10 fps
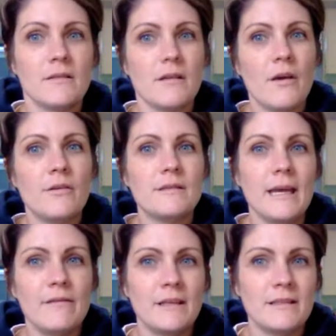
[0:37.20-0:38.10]
So
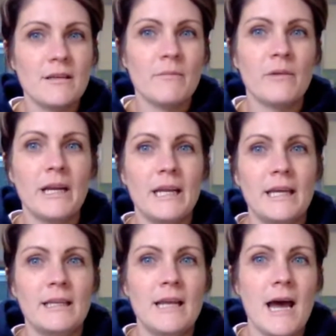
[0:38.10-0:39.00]
Dave, let's jump right
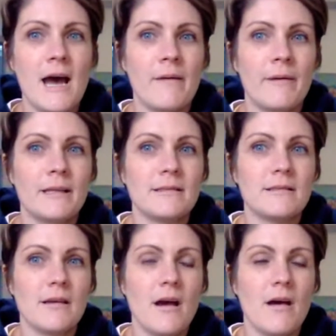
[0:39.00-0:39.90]
in and
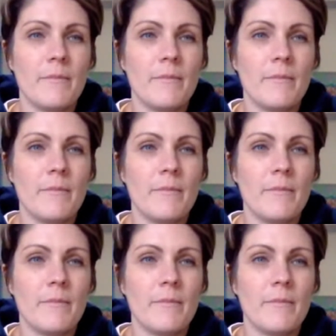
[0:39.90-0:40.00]
start